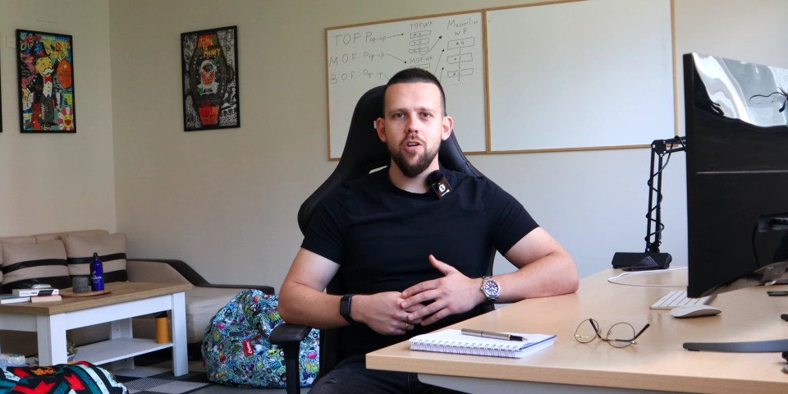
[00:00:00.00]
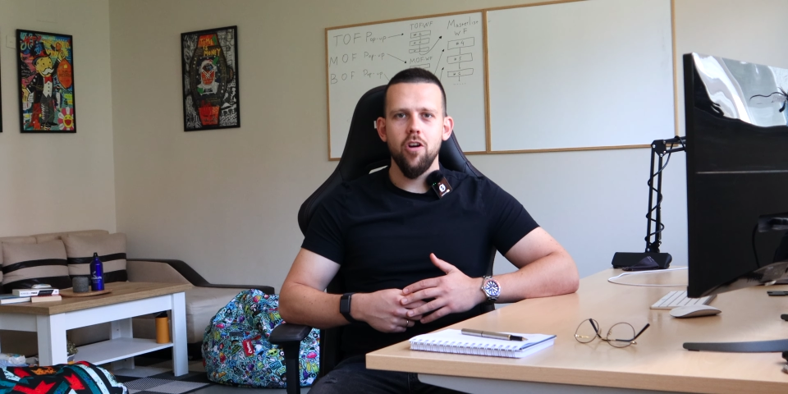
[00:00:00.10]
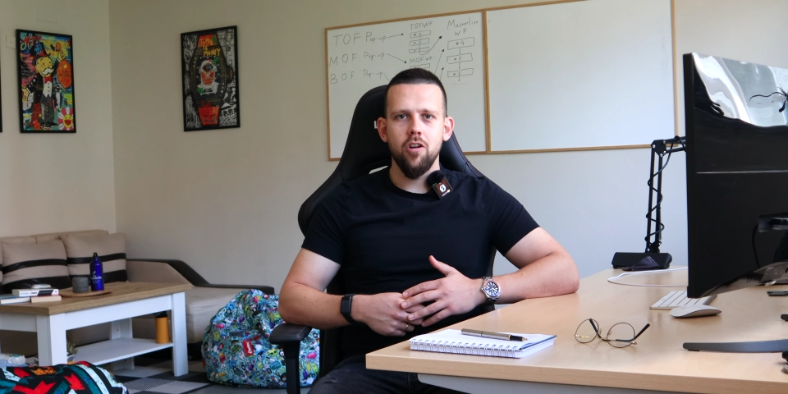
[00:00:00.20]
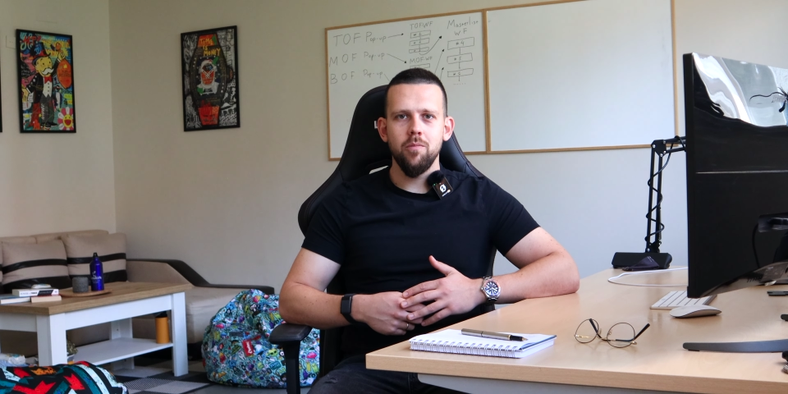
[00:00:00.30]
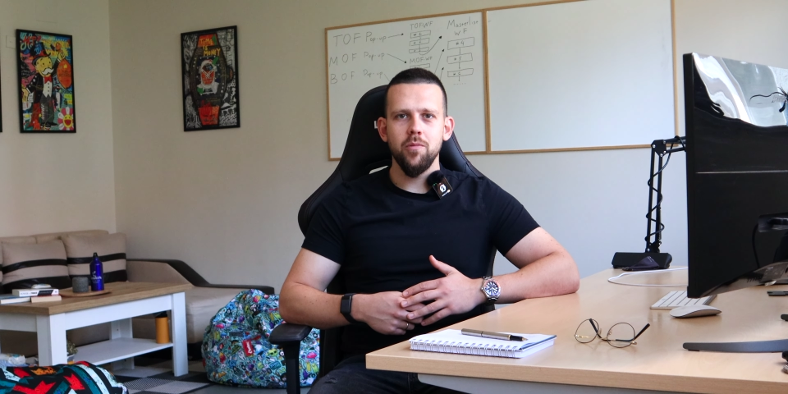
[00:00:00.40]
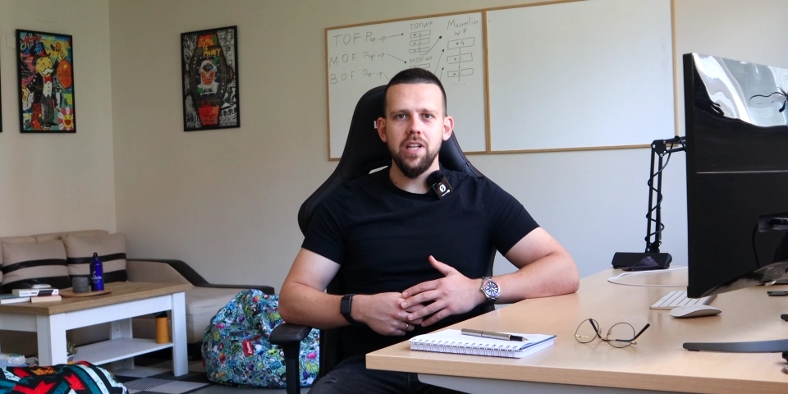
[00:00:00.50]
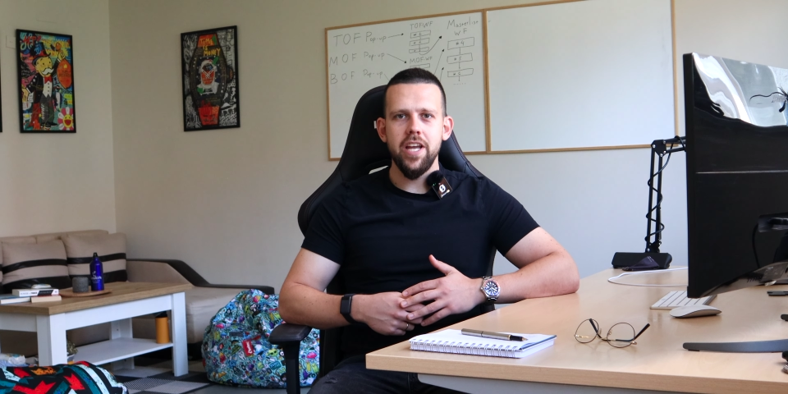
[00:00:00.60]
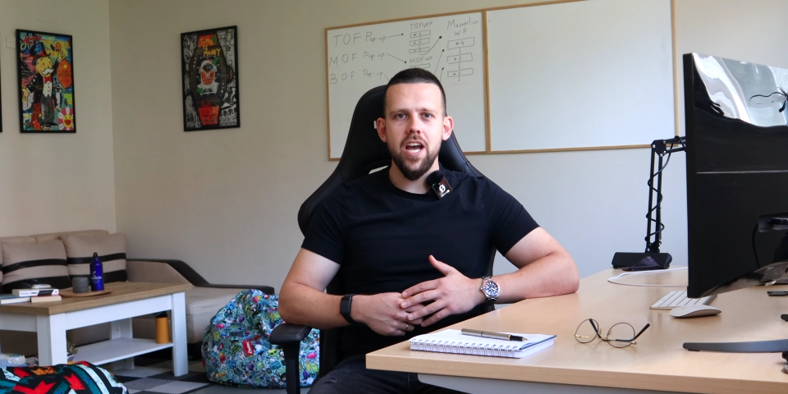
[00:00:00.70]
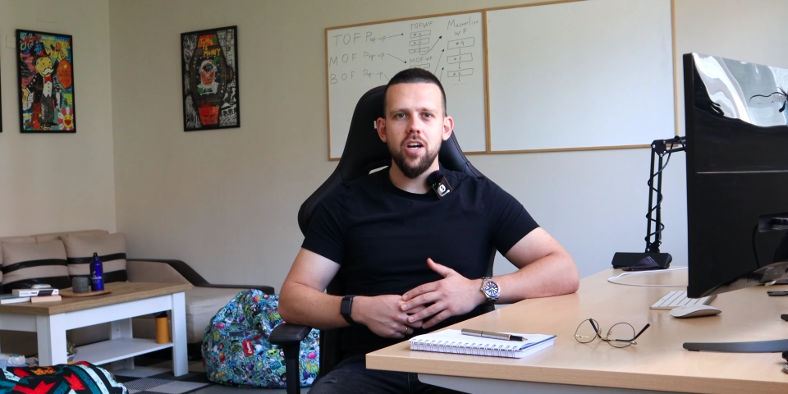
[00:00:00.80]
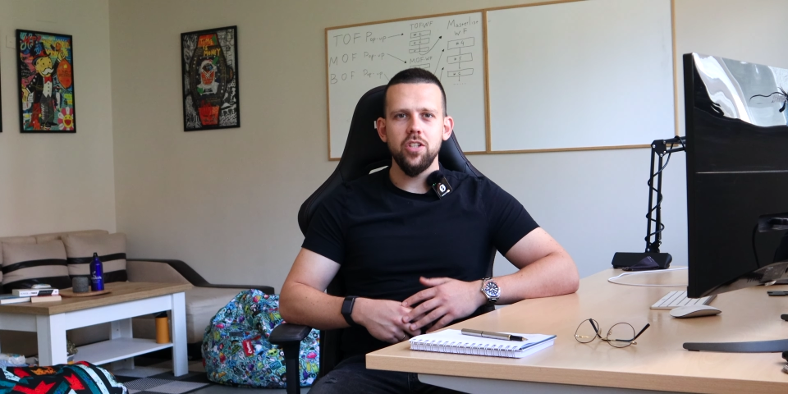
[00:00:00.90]
column
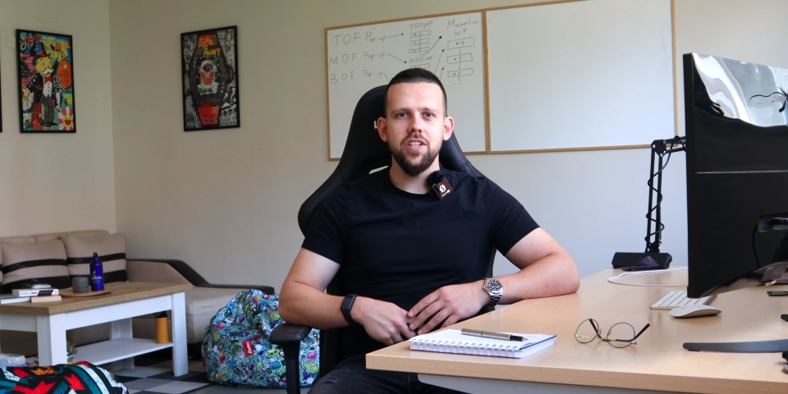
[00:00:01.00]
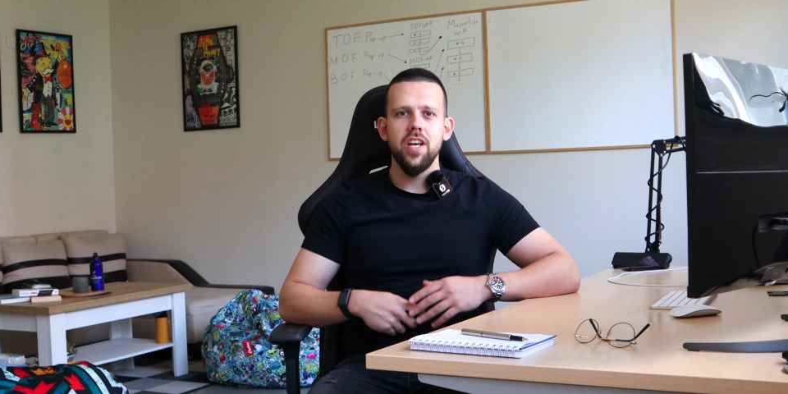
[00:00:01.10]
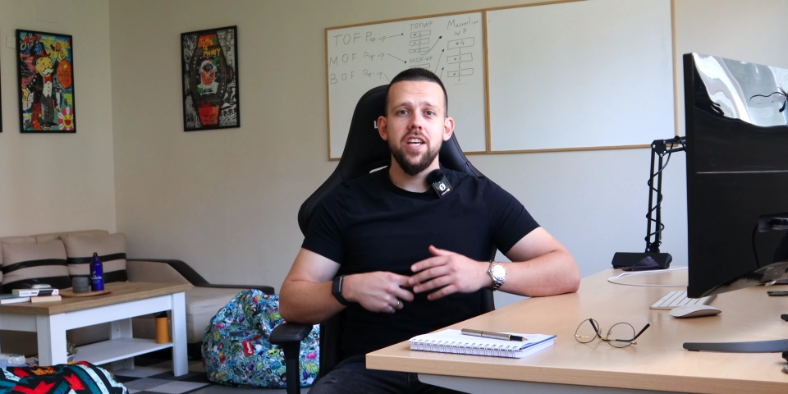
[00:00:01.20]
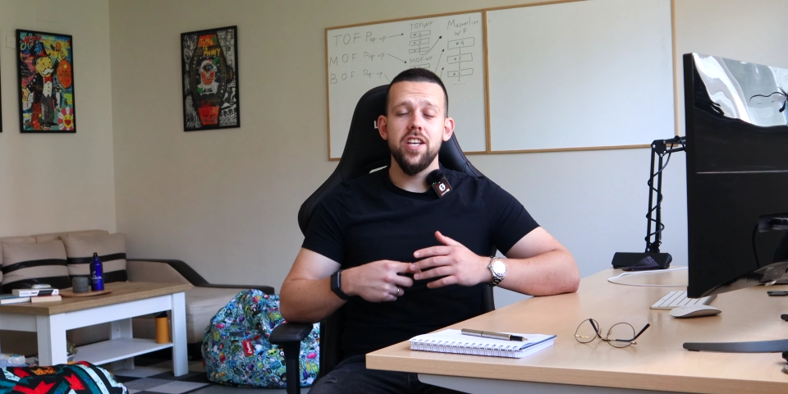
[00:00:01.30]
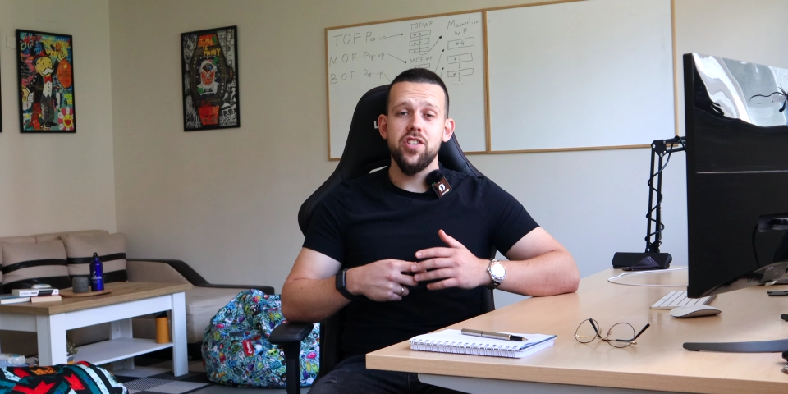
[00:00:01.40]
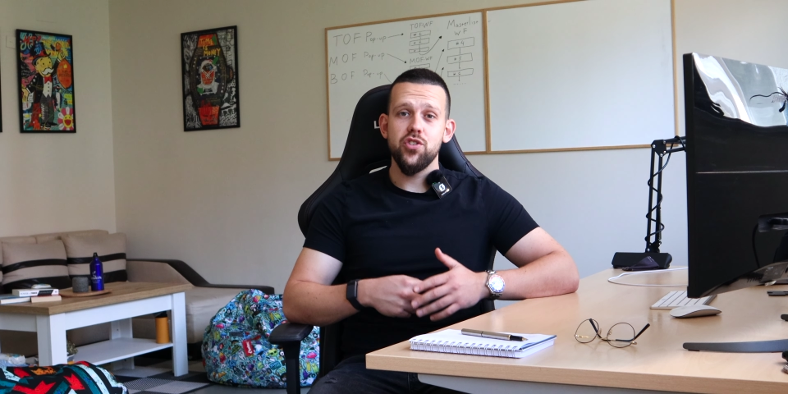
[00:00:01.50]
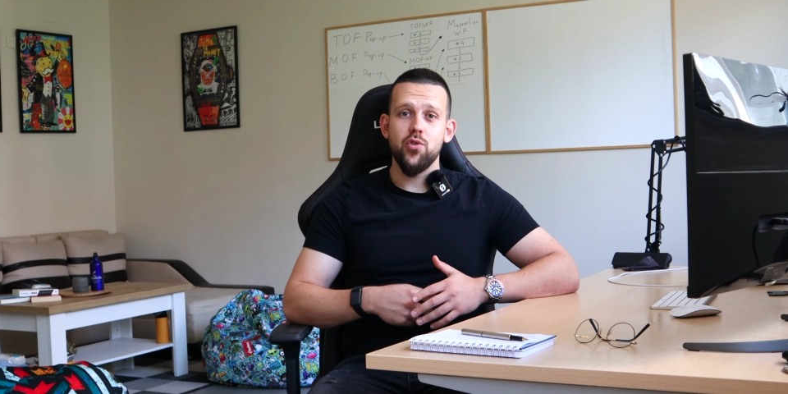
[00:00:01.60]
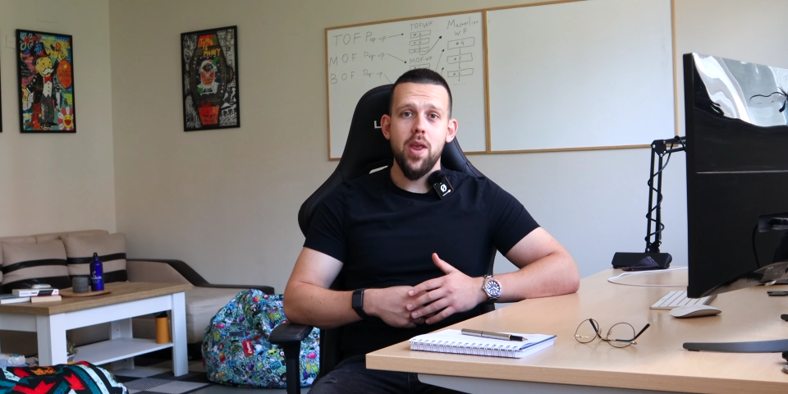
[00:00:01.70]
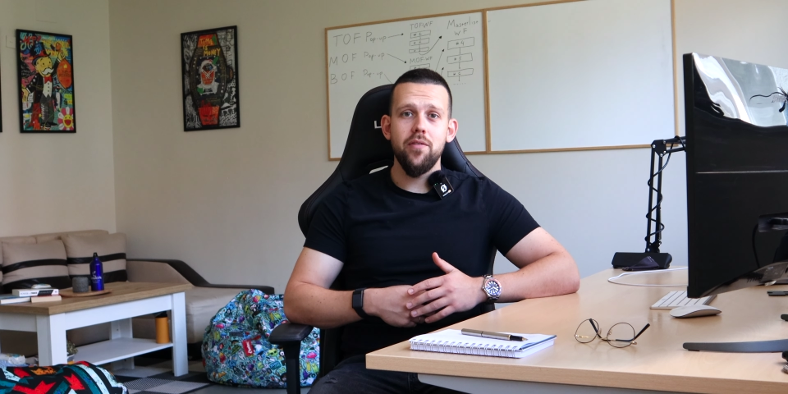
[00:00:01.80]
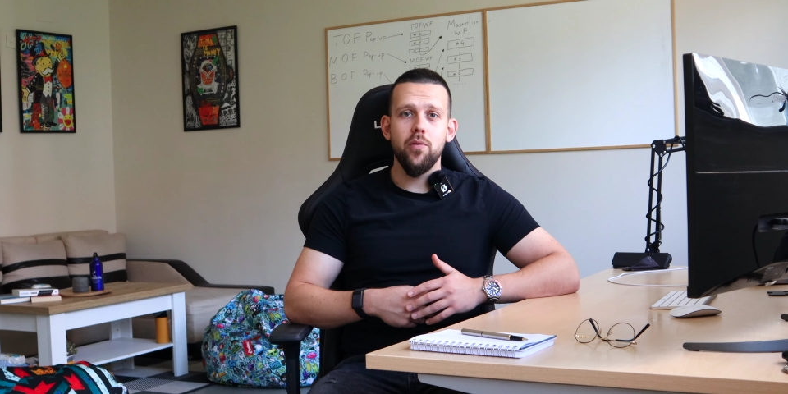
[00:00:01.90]
layout, it's
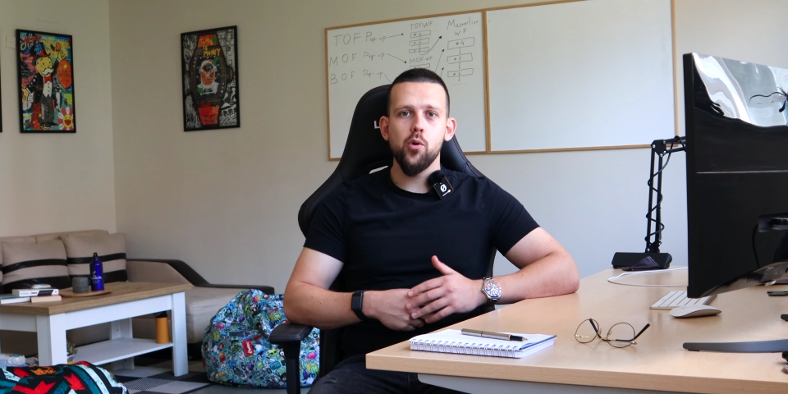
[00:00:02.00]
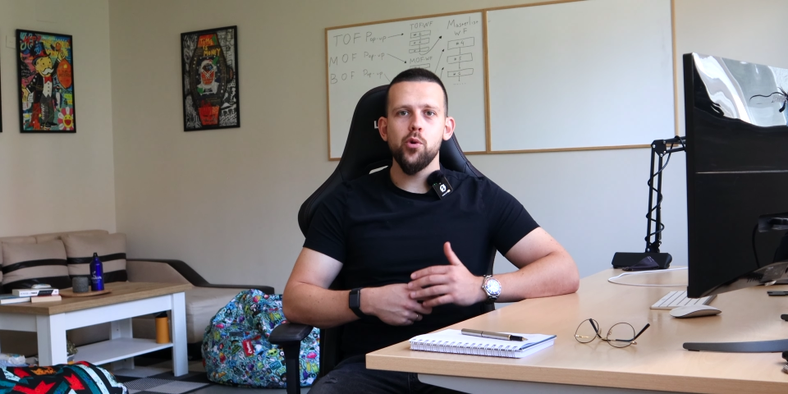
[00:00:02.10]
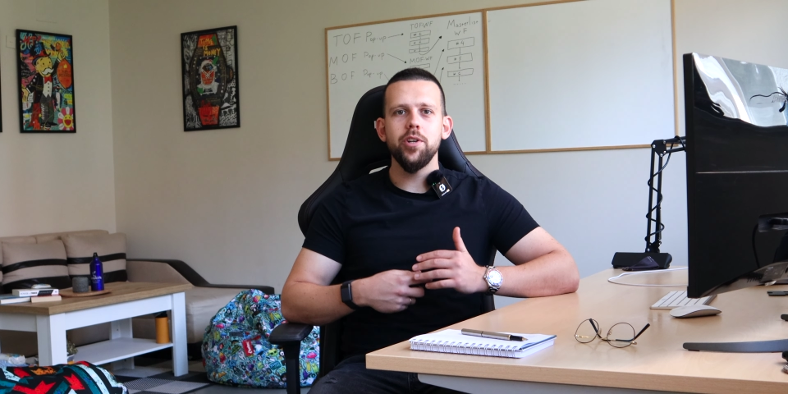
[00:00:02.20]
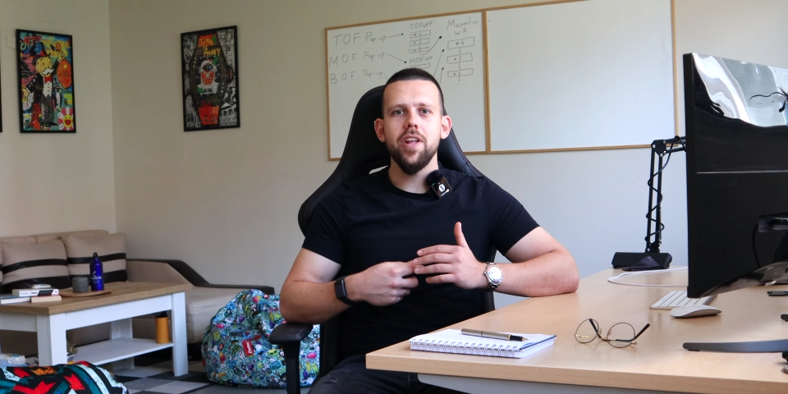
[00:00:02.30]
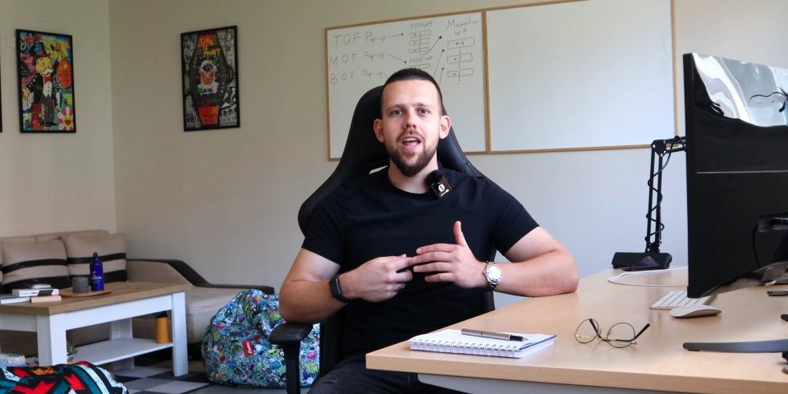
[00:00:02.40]
straightforward